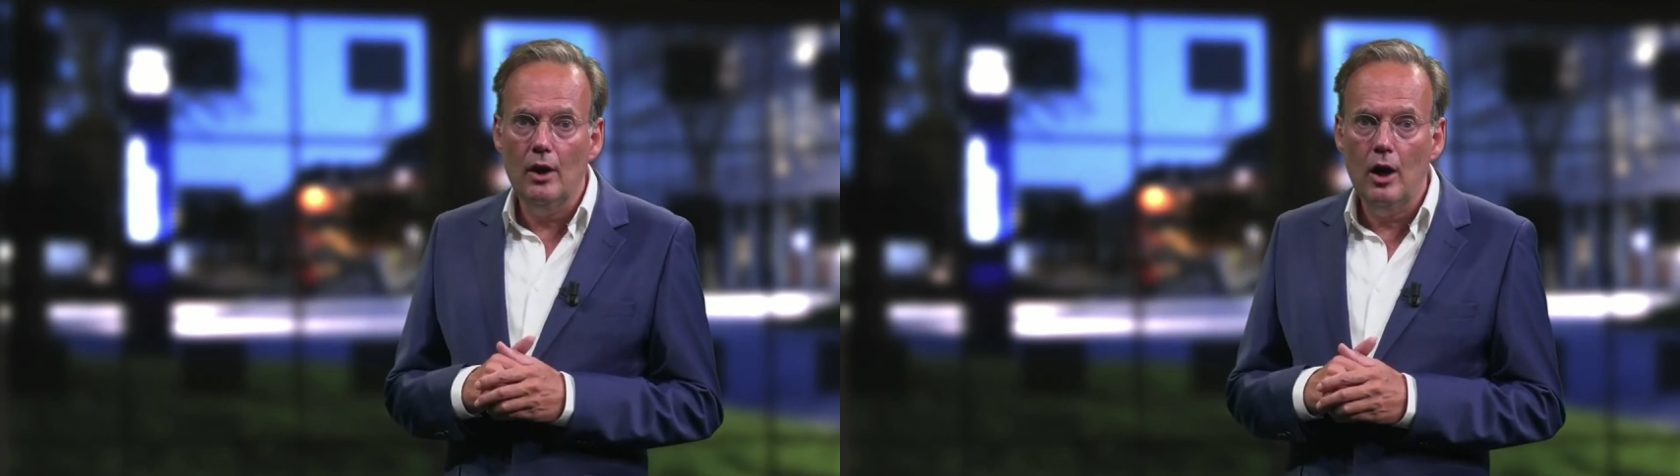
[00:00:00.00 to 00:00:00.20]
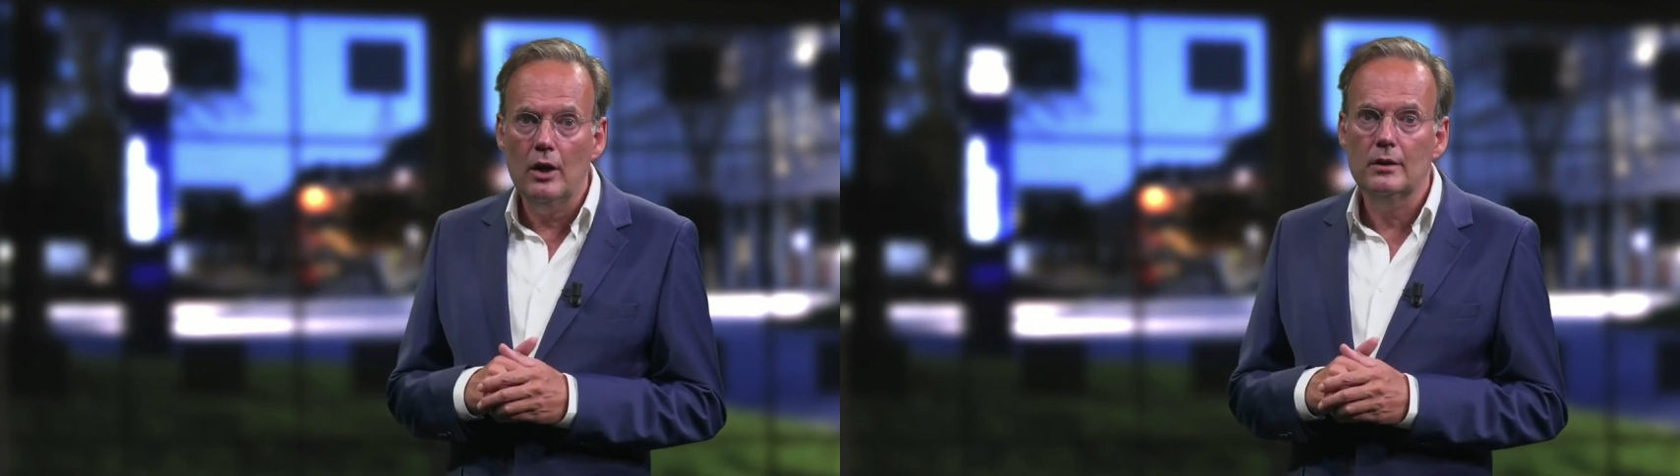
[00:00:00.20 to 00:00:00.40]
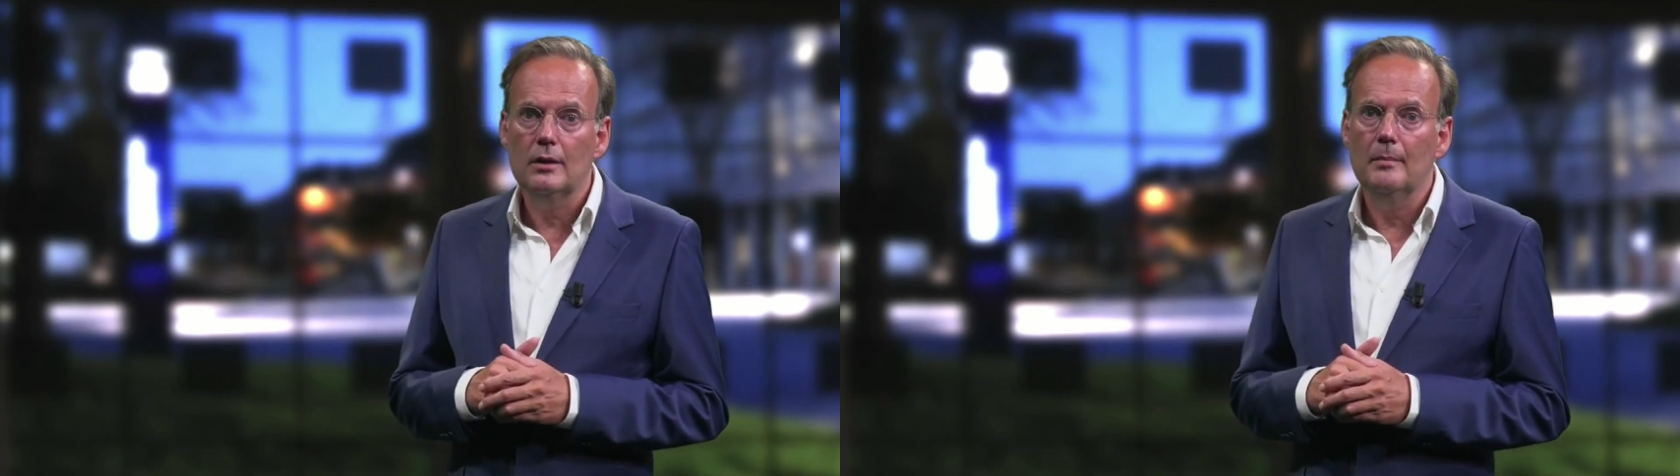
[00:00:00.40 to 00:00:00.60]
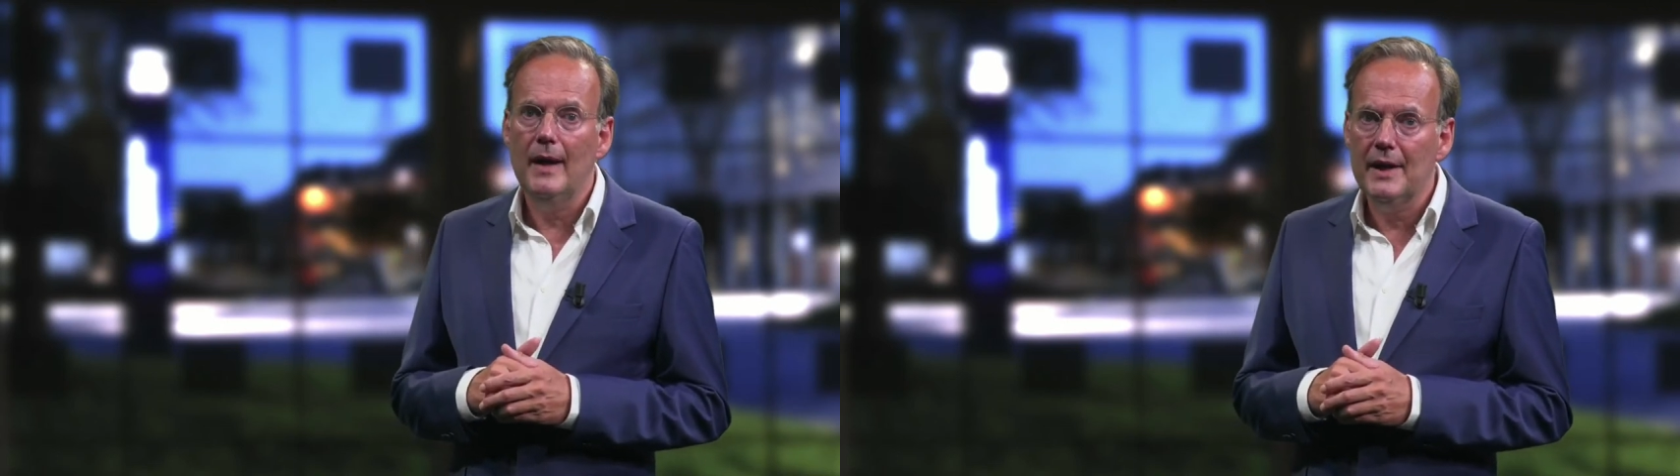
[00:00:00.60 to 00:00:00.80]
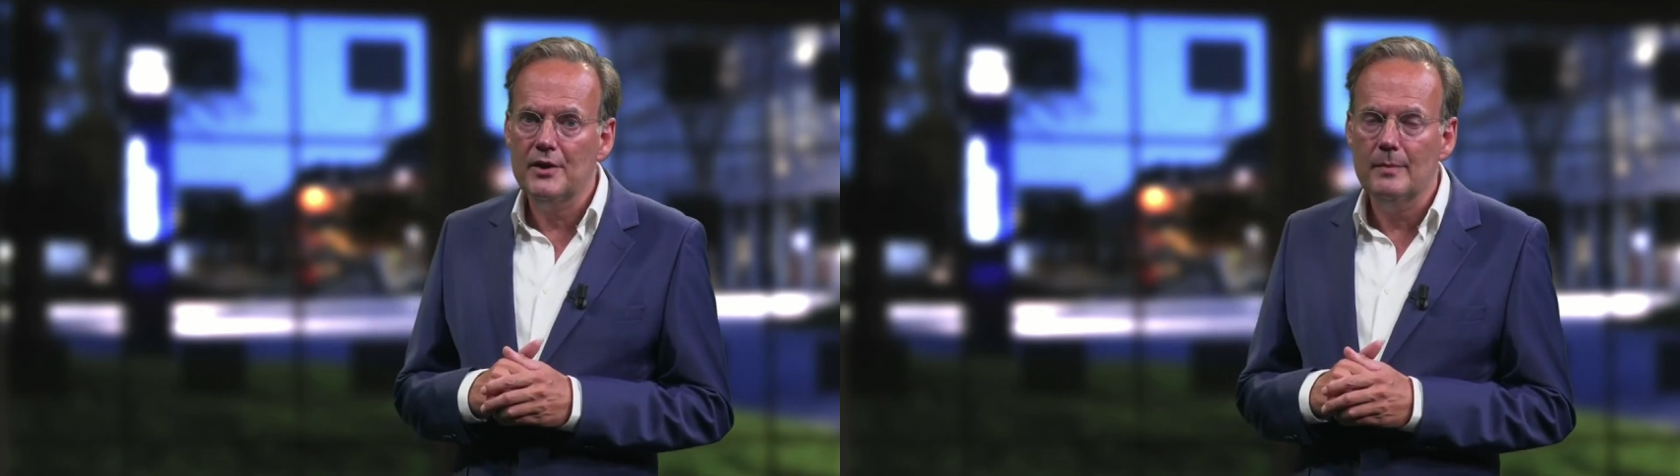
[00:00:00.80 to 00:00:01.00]
on
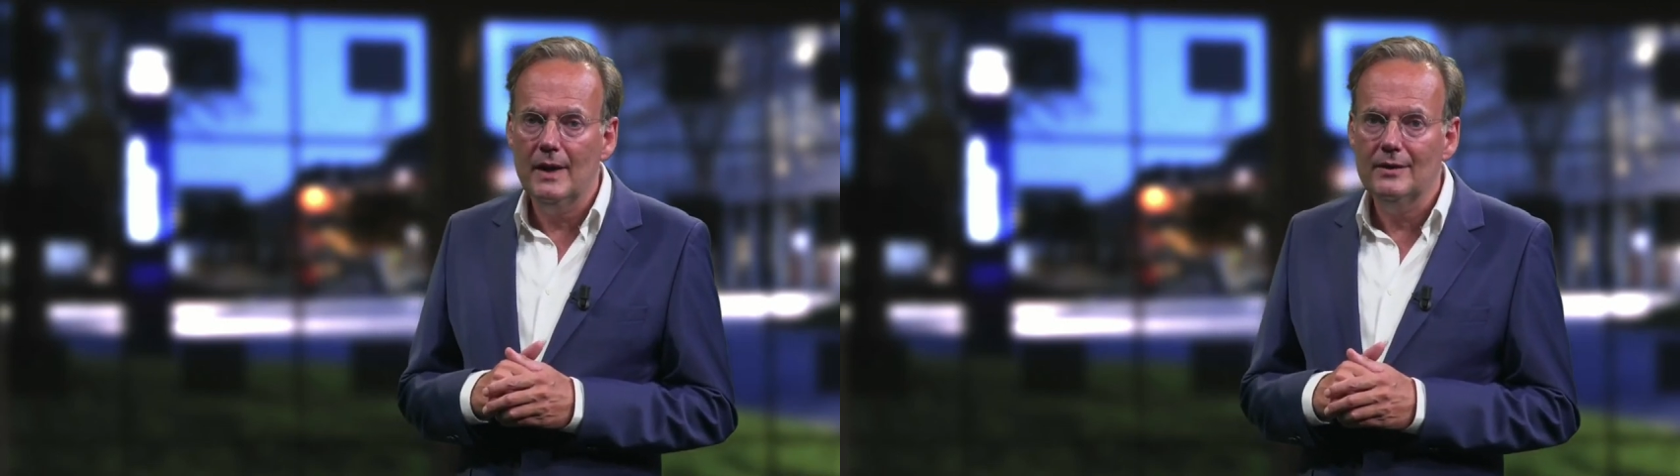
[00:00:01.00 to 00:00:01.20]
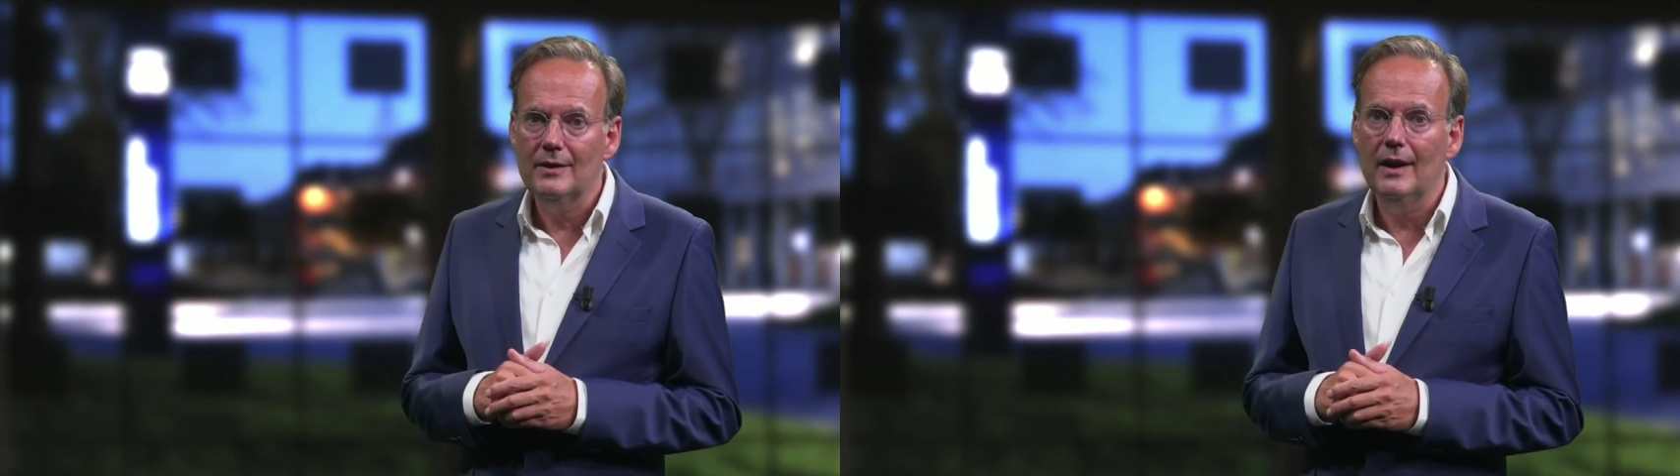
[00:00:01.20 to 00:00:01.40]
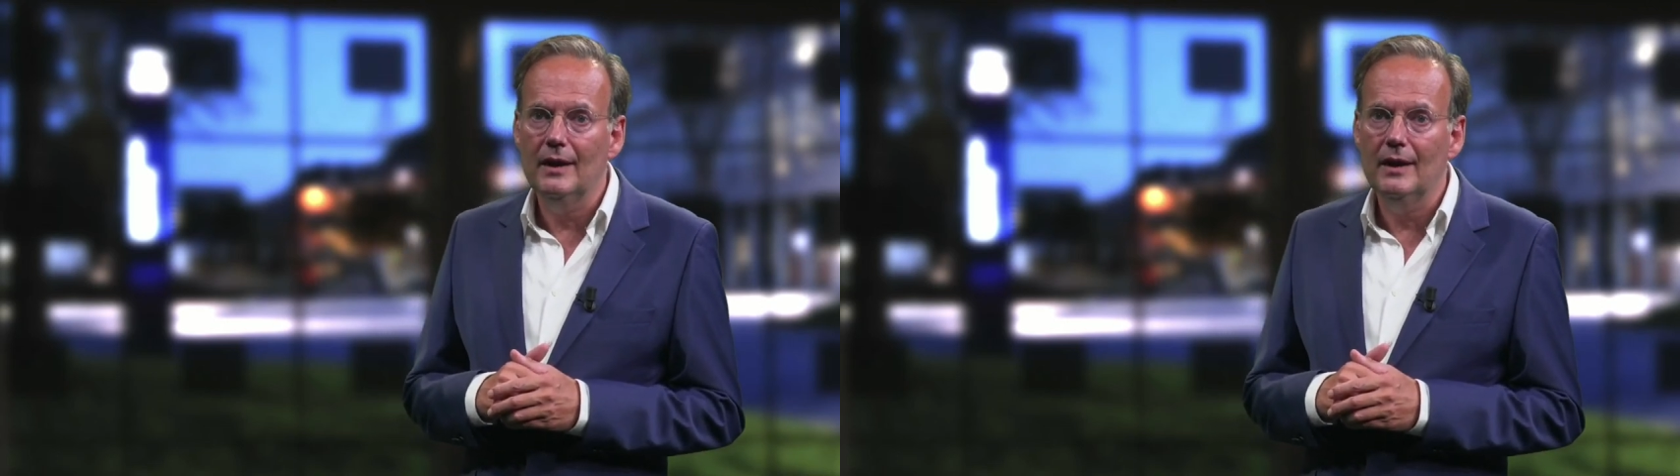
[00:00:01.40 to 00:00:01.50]
management